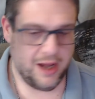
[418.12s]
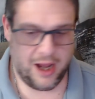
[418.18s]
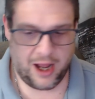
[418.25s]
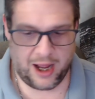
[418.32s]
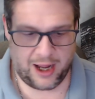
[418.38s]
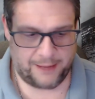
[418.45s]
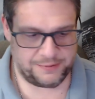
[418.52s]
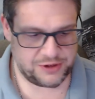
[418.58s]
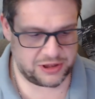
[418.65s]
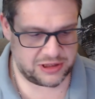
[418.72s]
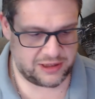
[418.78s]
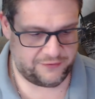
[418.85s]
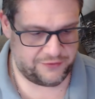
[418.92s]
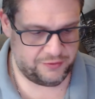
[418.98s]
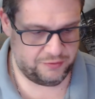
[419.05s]
options
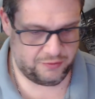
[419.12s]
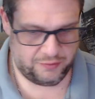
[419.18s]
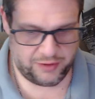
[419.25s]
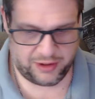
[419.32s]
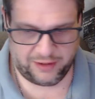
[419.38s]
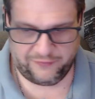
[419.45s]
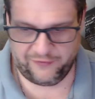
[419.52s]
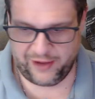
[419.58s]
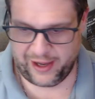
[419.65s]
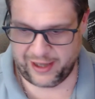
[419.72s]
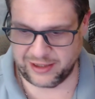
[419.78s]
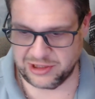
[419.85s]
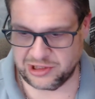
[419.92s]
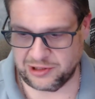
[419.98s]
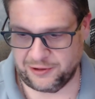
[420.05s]
if you were really
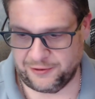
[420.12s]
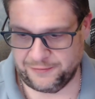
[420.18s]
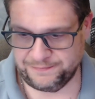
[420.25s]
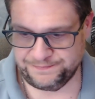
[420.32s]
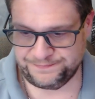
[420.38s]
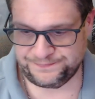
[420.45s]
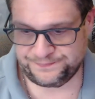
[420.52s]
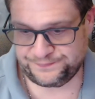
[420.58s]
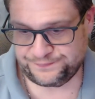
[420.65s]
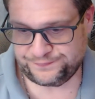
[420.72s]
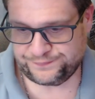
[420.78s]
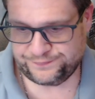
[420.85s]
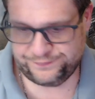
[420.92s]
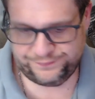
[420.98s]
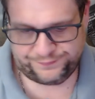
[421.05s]
fat. So
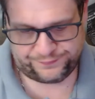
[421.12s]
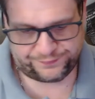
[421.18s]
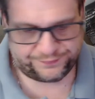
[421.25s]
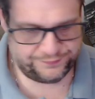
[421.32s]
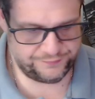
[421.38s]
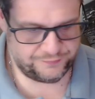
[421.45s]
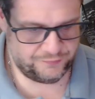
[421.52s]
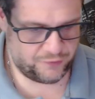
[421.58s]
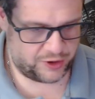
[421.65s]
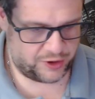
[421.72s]
what are